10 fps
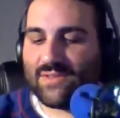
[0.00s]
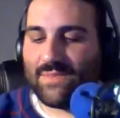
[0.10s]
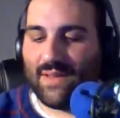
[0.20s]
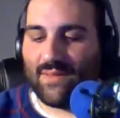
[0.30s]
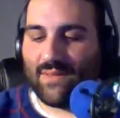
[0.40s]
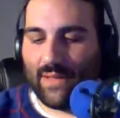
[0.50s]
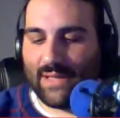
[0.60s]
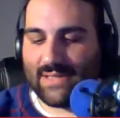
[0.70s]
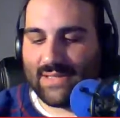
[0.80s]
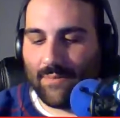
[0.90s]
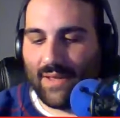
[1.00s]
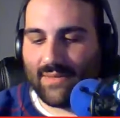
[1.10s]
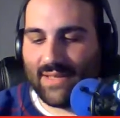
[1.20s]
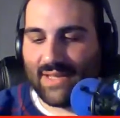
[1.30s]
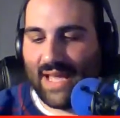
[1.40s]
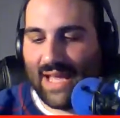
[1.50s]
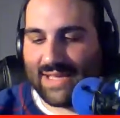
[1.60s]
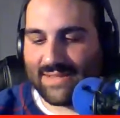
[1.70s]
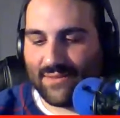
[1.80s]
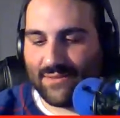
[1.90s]
been like I said about the
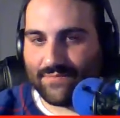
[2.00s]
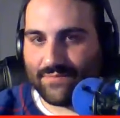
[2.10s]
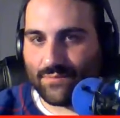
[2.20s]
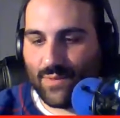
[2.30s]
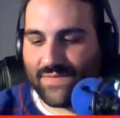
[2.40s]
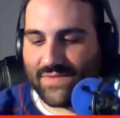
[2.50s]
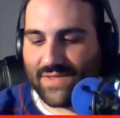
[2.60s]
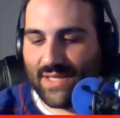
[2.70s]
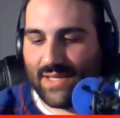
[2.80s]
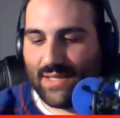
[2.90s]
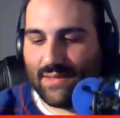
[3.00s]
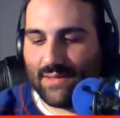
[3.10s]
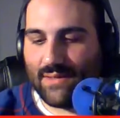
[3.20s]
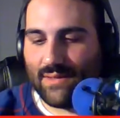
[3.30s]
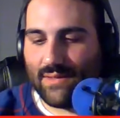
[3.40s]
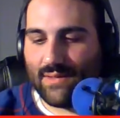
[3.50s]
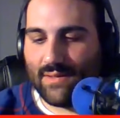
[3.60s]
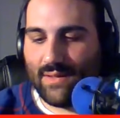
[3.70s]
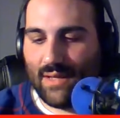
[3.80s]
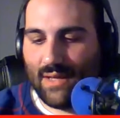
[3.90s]
castle. We've seen.
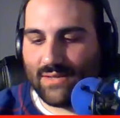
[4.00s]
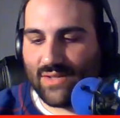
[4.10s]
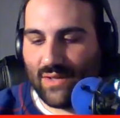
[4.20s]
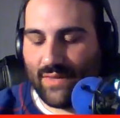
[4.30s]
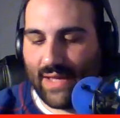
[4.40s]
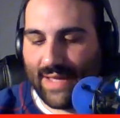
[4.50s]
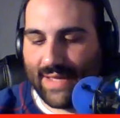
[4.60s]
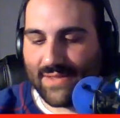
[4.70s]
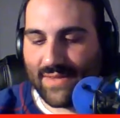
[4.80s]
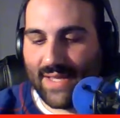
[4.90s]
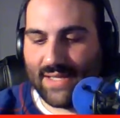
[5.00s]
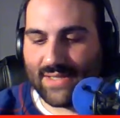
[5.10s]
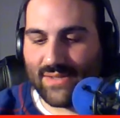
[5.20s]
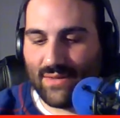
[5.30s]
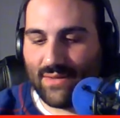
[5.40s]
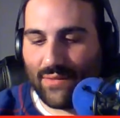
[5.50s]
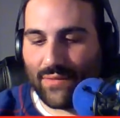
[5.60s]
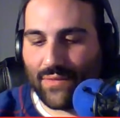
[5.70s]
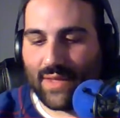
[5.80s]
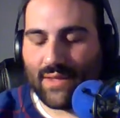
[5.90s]
I saw that castle. Then I saw another
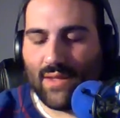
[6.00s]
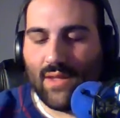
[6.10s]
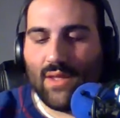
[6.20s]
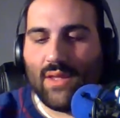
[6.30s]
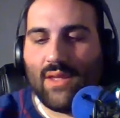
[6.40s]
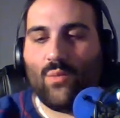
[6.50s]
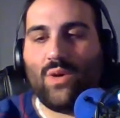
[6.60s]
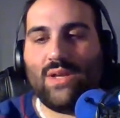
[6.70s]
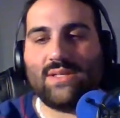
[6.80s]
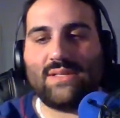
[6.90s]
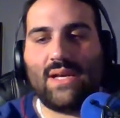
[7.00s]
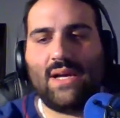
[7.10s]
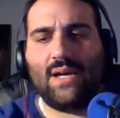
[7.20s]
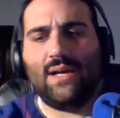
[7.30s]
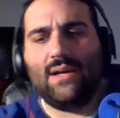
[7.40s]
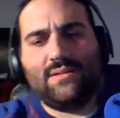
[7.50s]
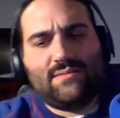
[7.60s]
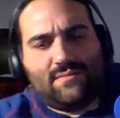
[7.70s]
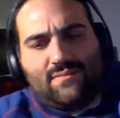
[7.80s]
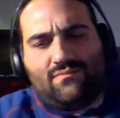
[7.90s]
thing. It was
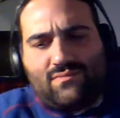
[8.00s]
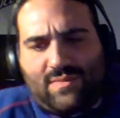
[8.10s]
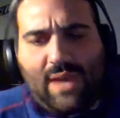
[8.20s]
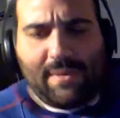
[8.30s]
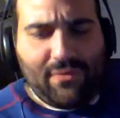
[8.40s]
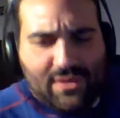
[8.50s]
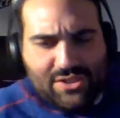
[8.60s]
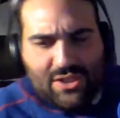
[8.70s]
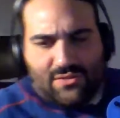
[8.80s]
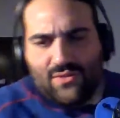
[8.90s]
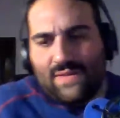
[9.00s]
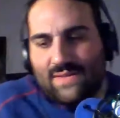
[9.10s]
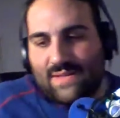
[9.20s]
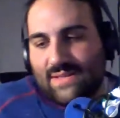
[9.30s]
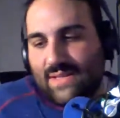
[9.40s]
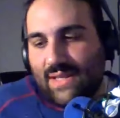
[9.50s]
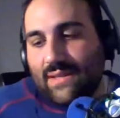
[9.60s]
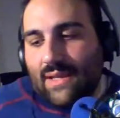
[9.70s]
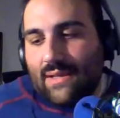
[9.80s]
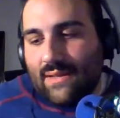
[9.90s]
came out this year, 2016.
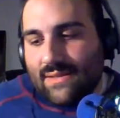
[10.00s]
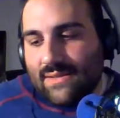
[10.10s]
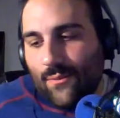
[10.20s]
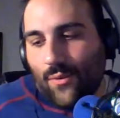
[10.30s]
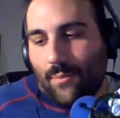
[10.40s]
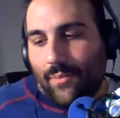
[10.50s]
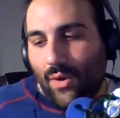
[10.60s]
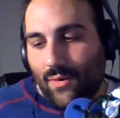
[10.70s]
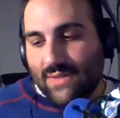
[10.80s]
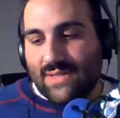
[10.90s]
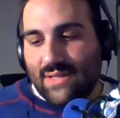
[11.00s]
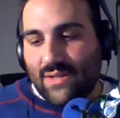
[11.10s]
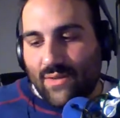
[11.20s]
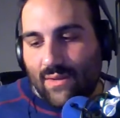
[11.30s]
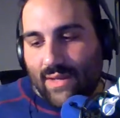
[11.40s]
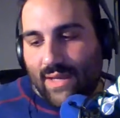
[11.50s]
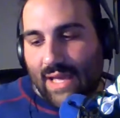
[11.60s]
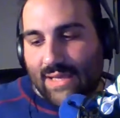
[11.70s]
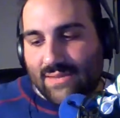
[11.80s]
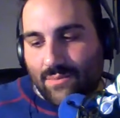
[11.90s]
Disney World Park Cinderella
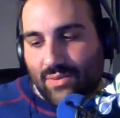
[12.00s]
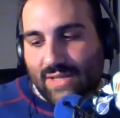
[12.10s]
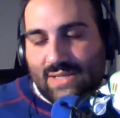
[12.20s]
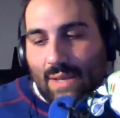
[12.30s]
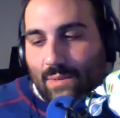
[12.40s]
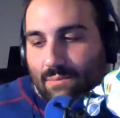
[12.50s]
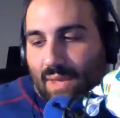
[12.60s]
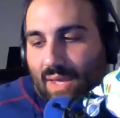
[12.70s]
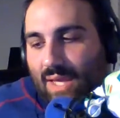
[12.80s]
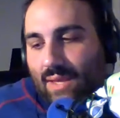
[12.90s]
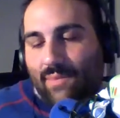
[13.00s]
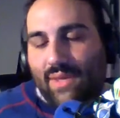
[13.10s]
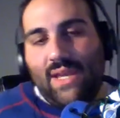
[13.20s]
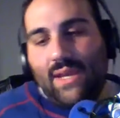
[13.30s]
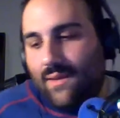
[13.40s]
Castle playset with Mickey and Minnie.